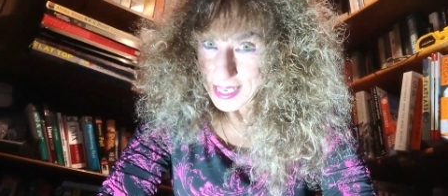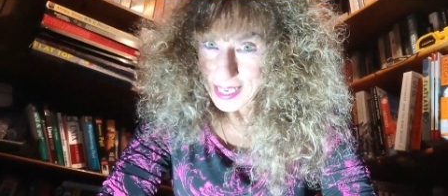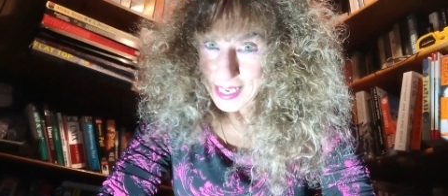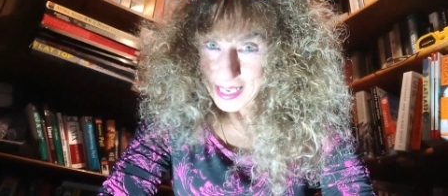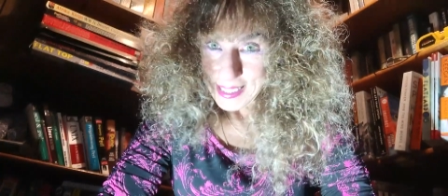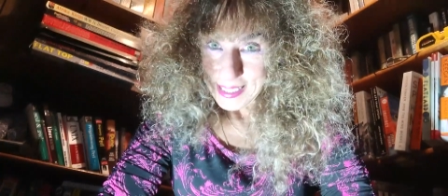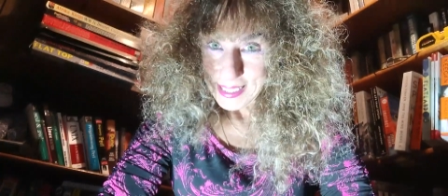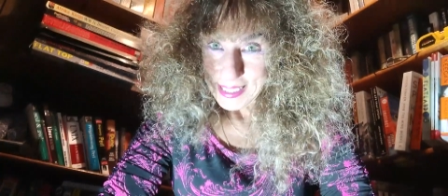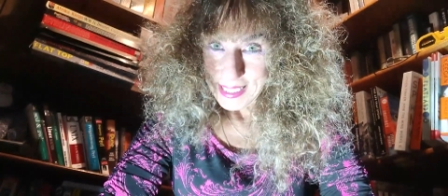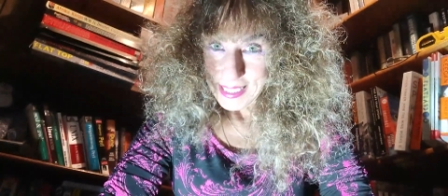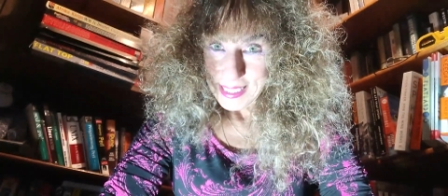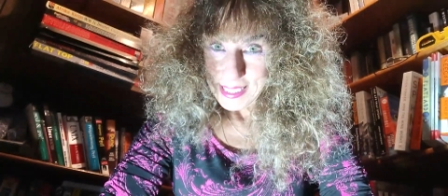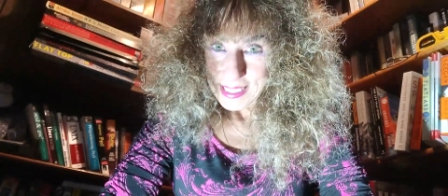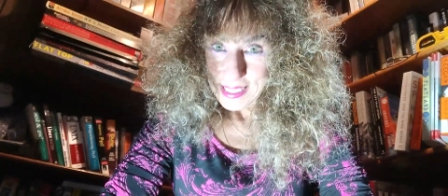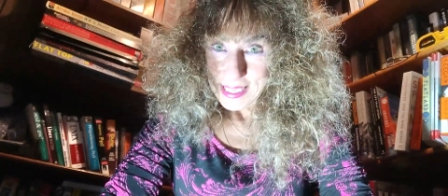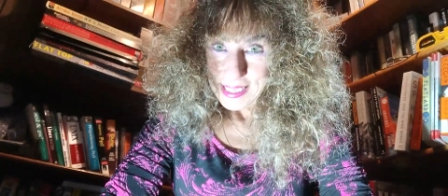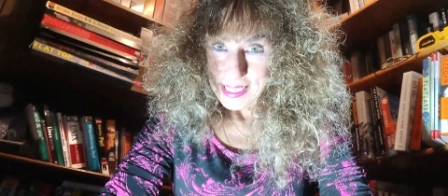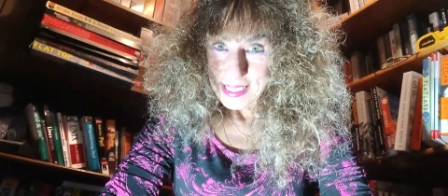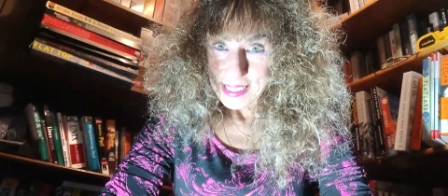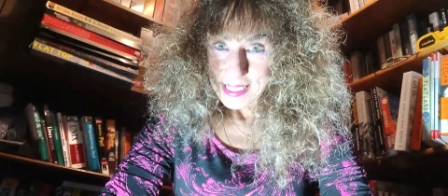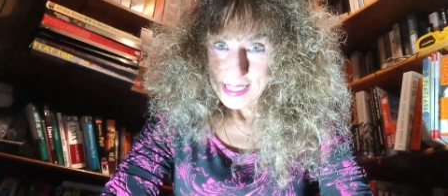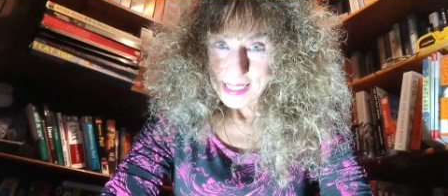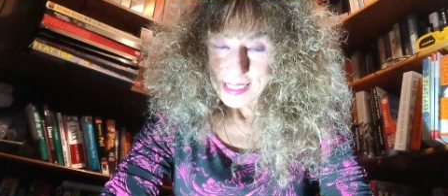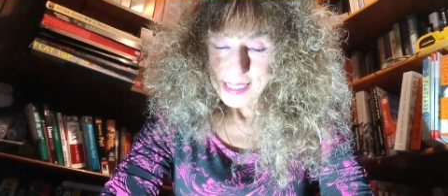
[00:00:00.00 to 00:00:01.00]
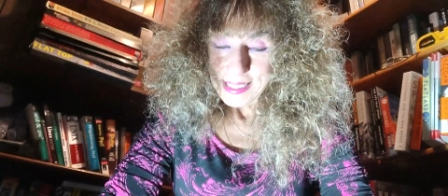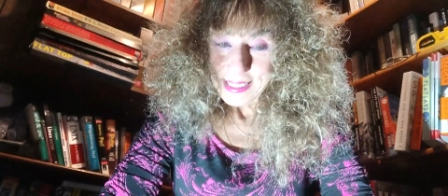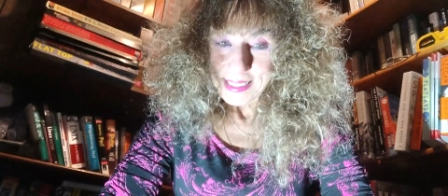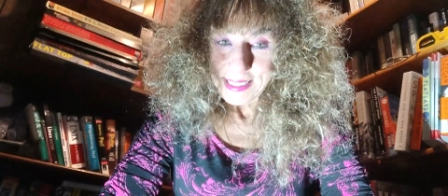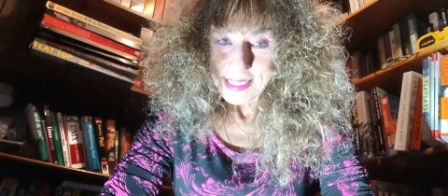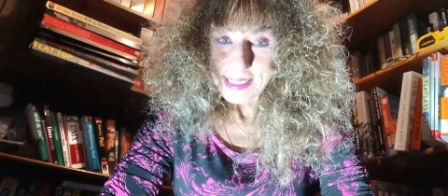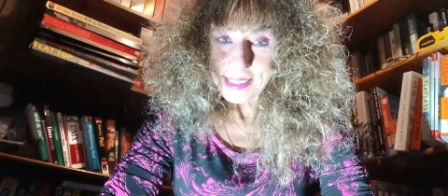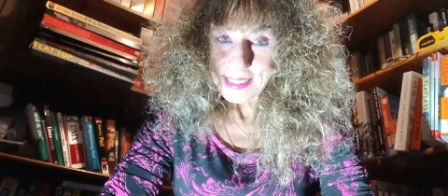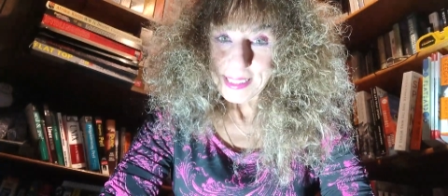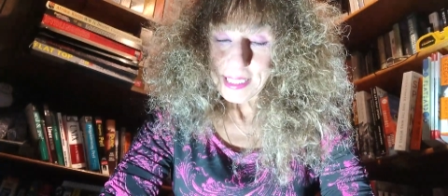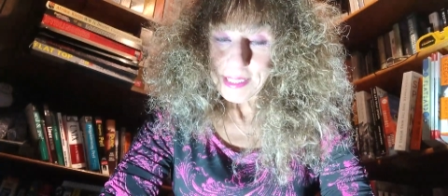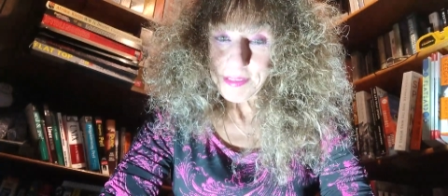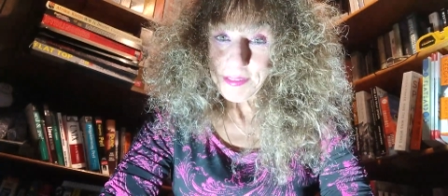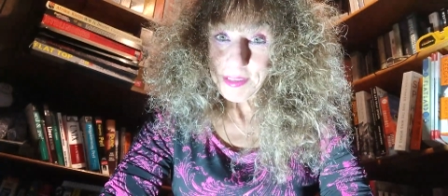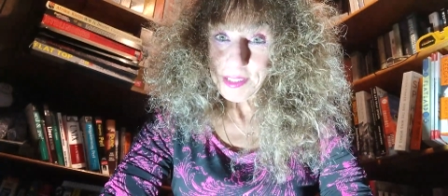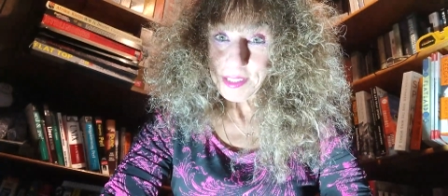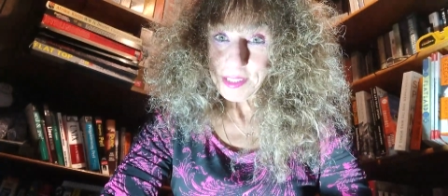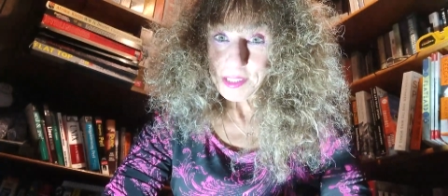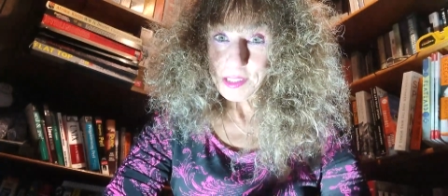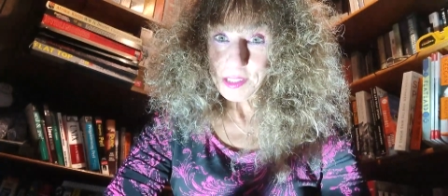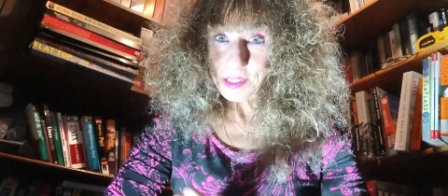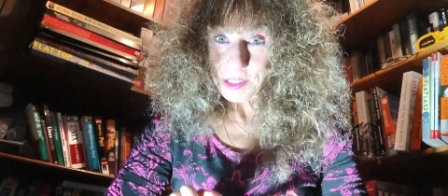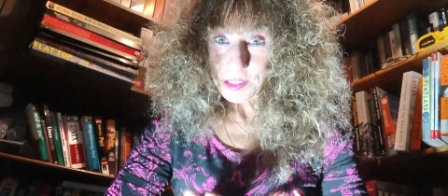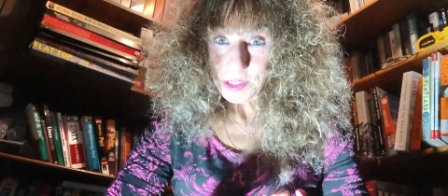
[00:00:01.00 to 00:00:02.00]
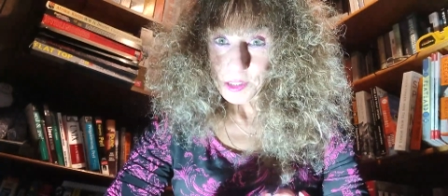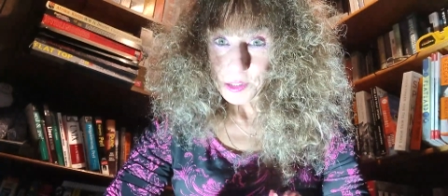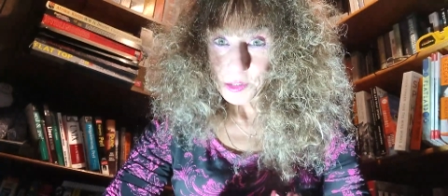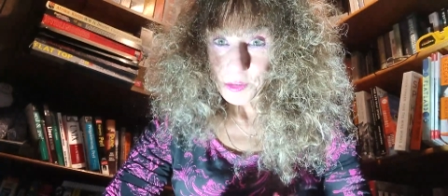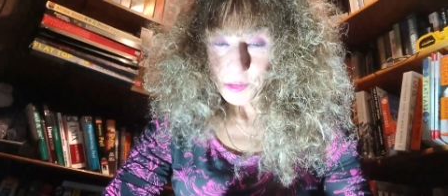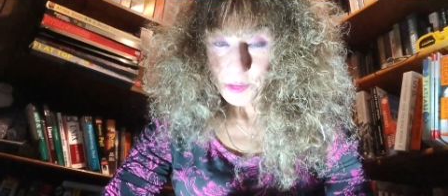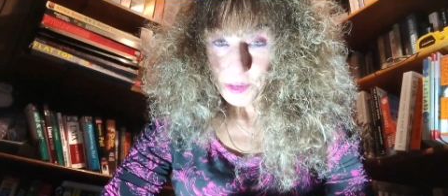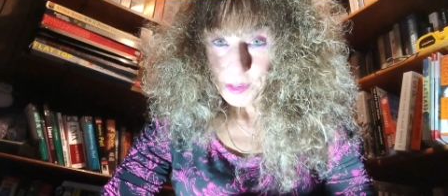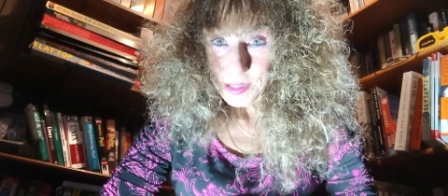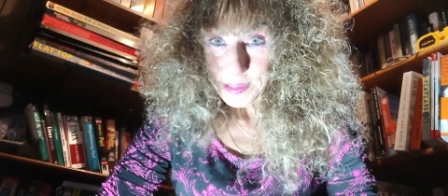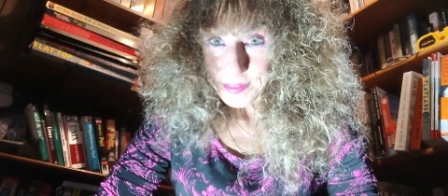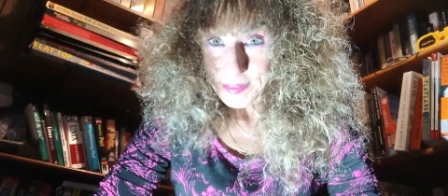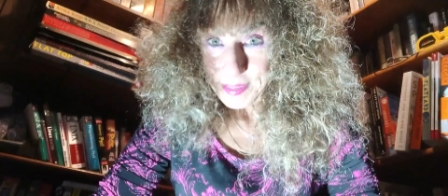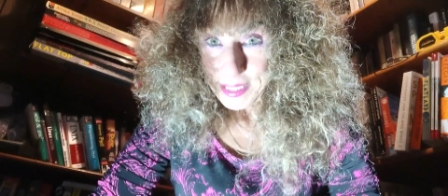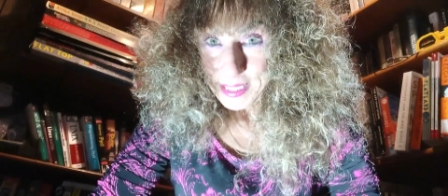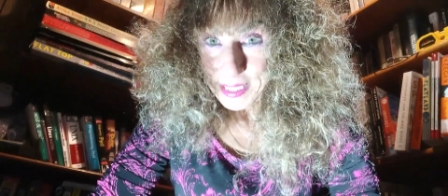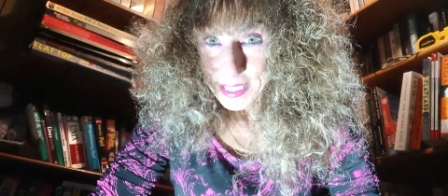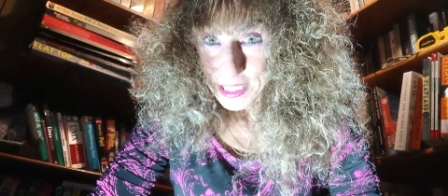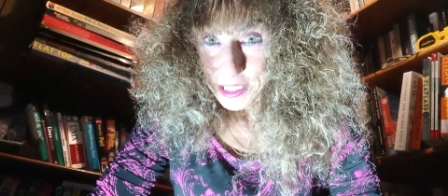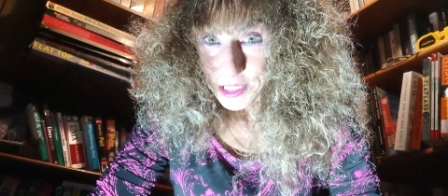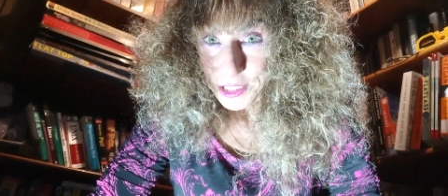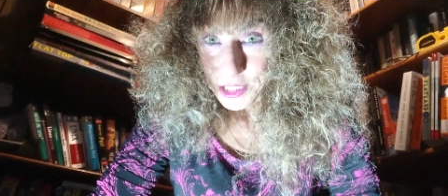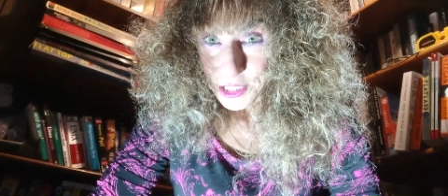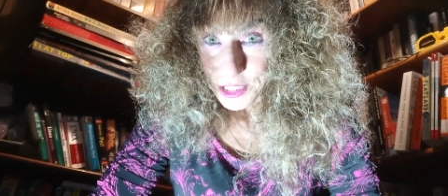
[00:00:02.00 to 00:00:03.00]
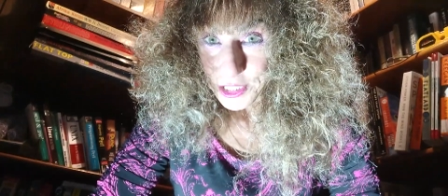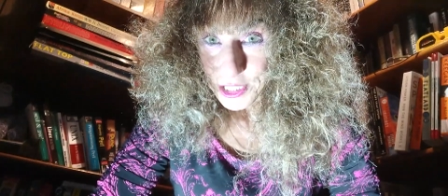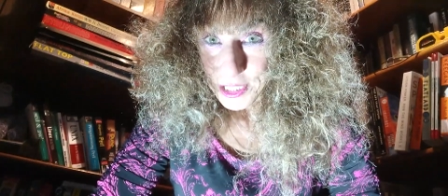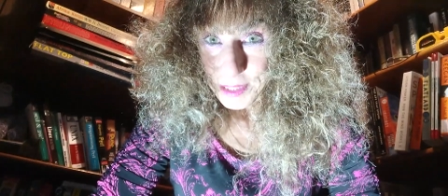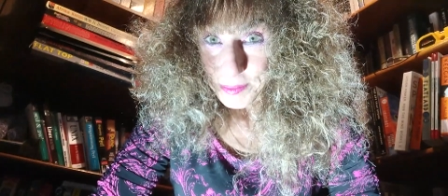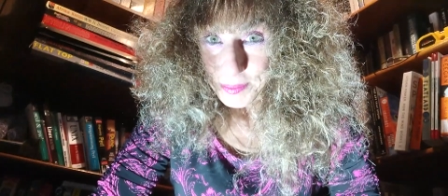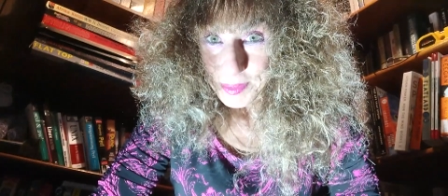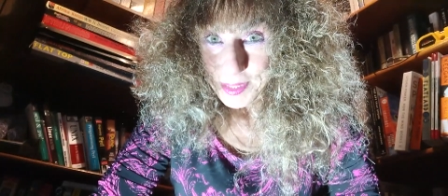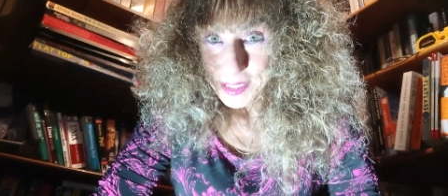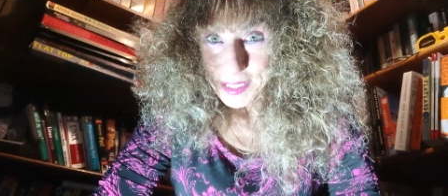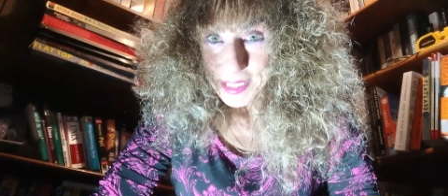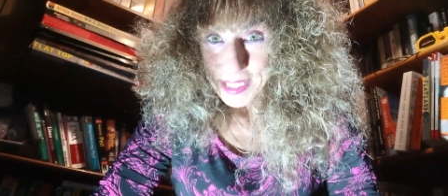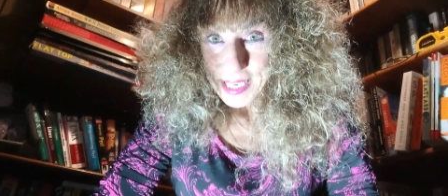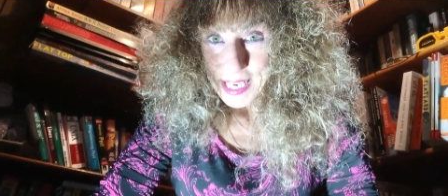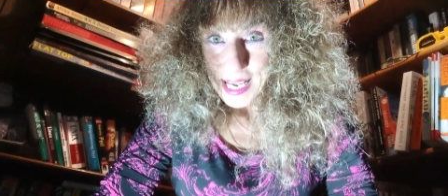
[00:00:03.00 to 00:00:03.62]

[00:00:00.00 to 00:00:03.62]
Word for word: I think secrets destroy relationships